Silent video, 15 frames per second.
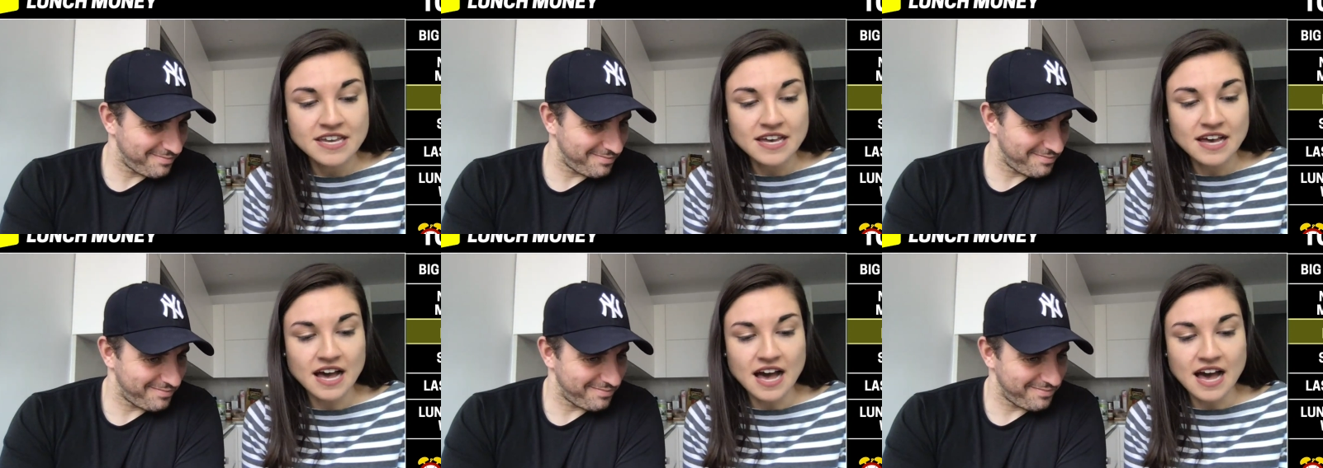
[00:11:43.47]

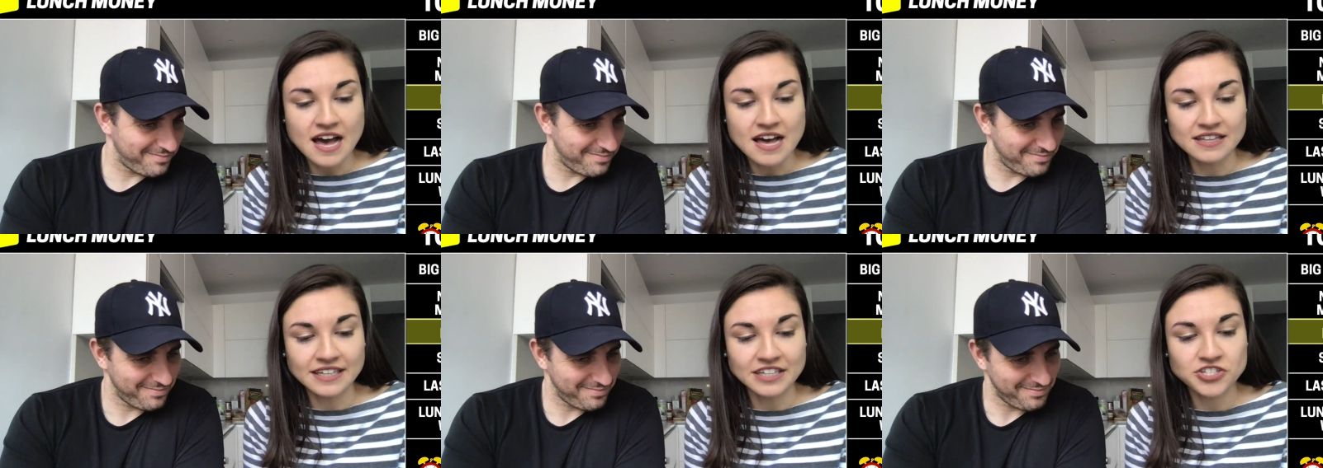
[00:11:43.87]
Speaker 1: uh,
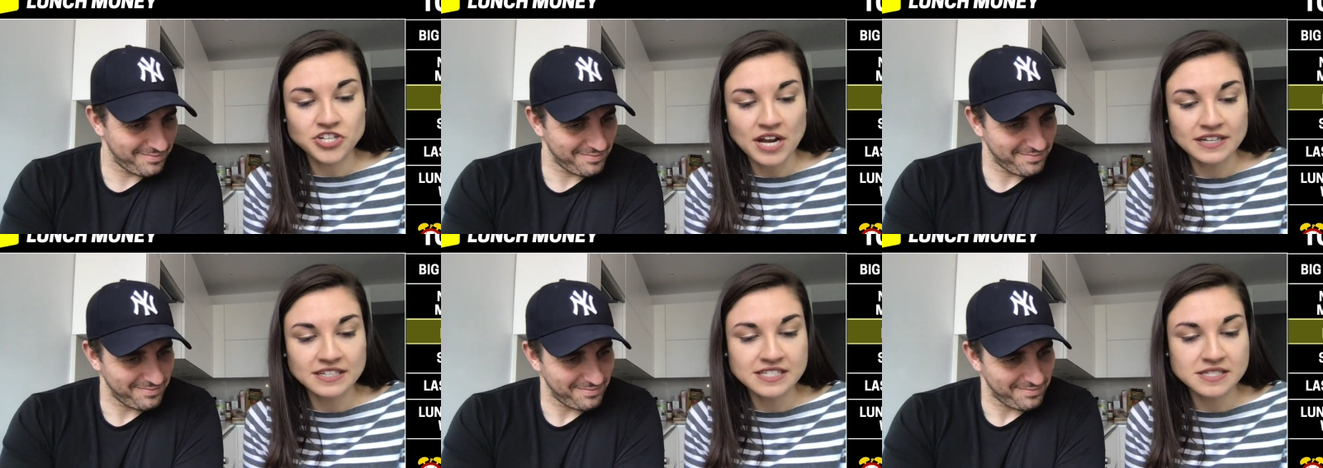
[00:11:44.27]
like
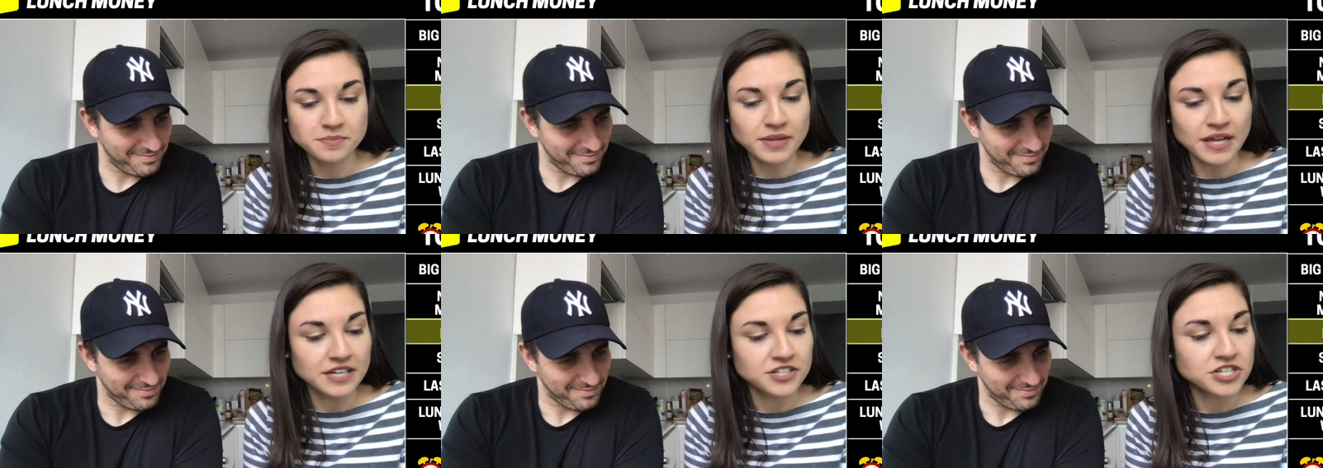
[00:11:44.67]
China's
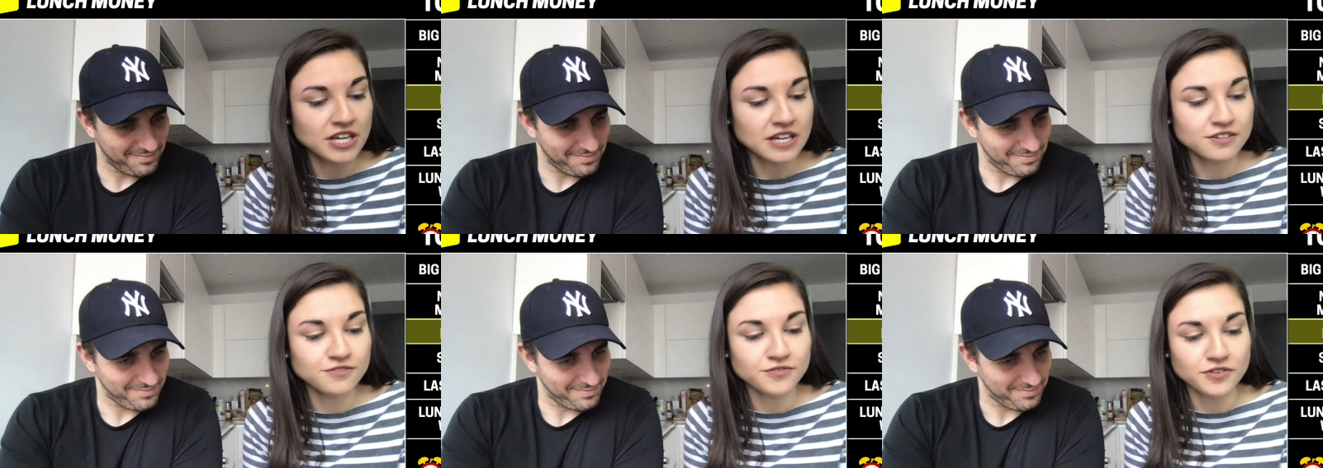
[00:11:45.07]
supply
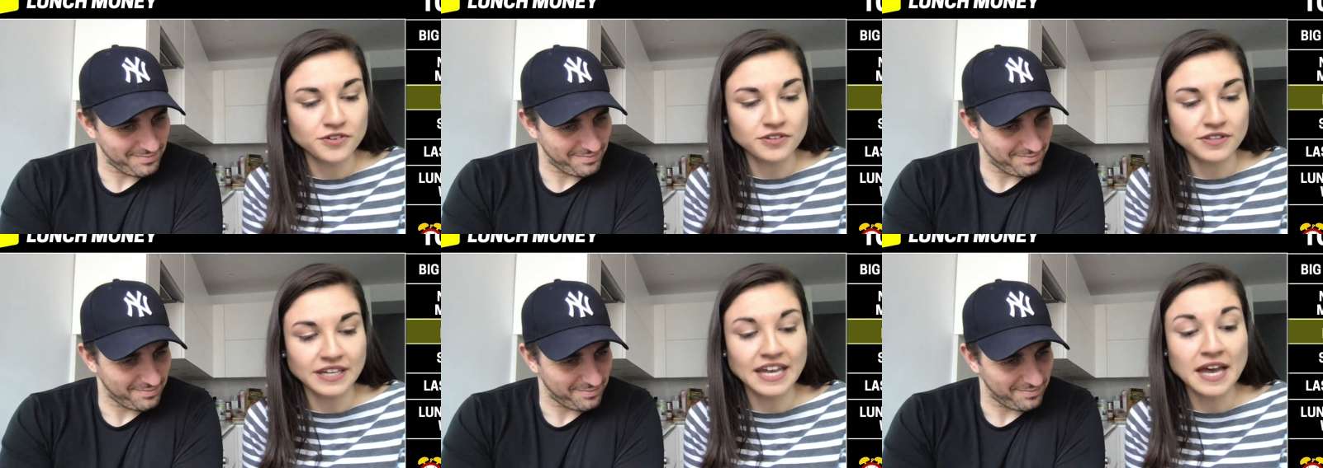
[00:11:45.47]
chain for
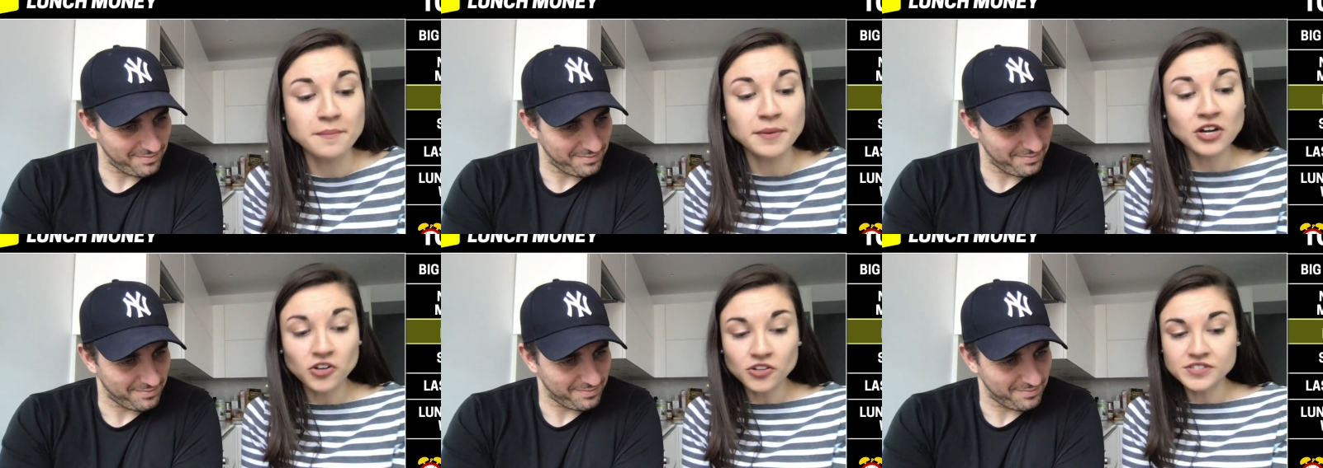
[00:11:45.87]
the
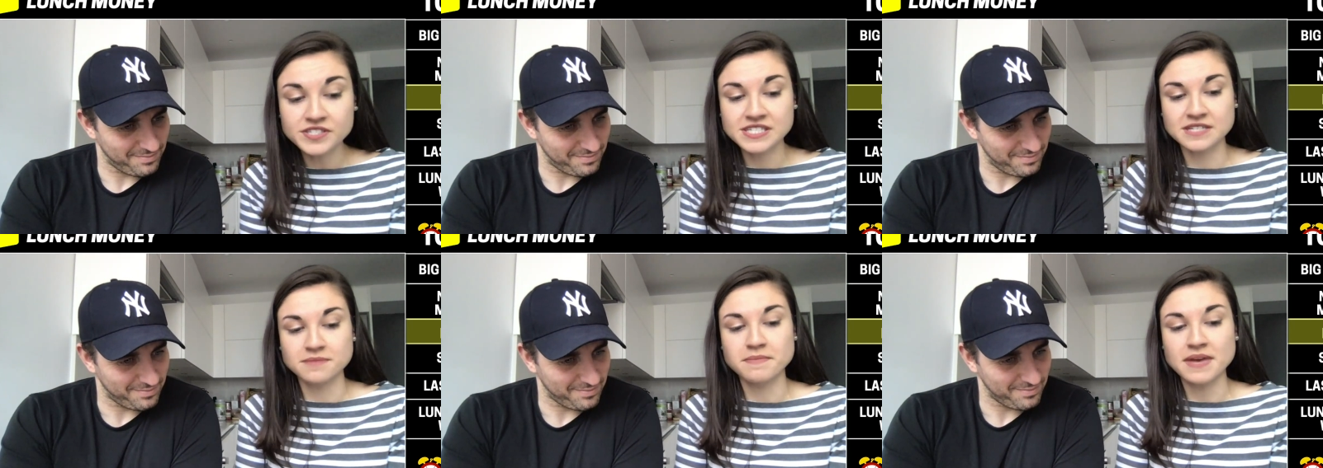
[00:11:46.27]
chemicals
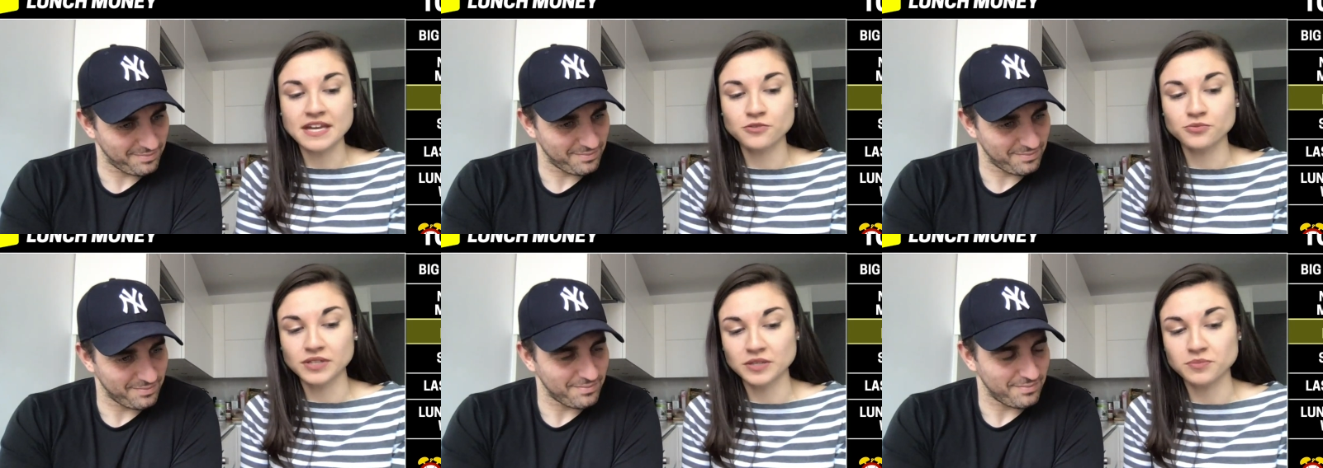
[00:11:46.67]
to make
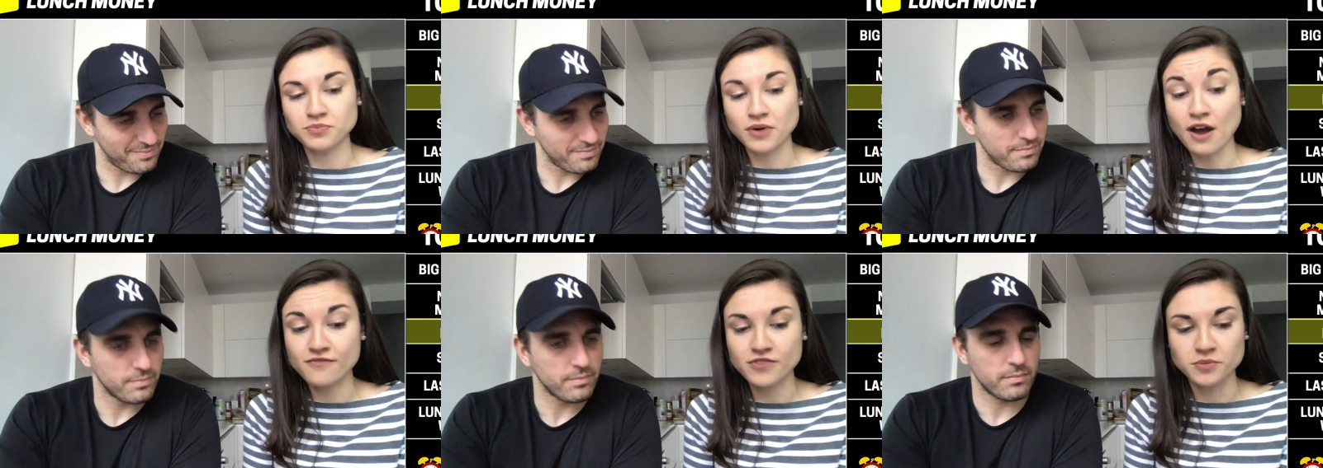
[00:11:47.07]
really
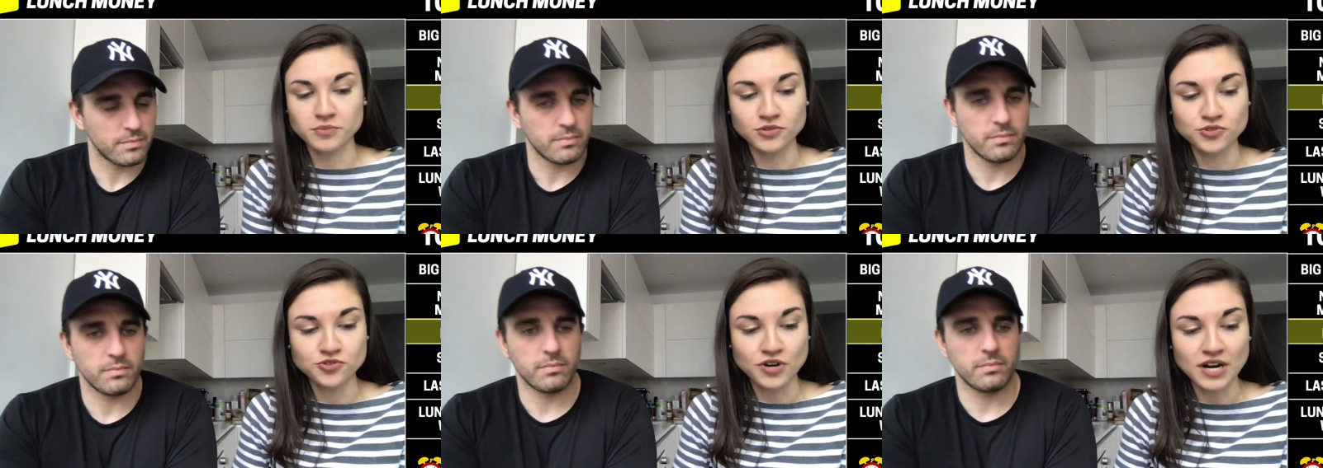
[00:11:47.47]
profitable
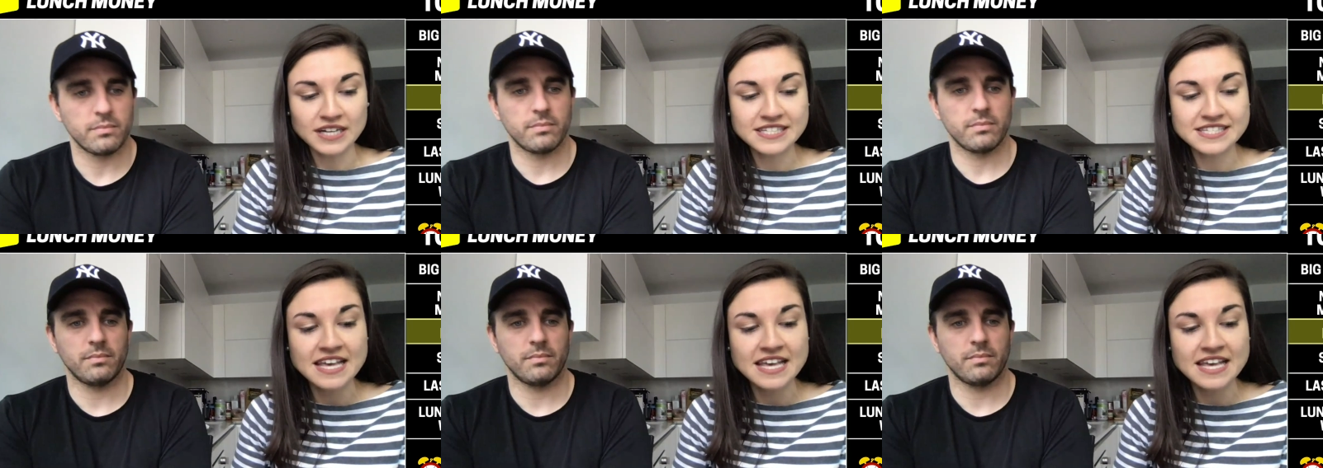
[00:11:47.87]
drugs.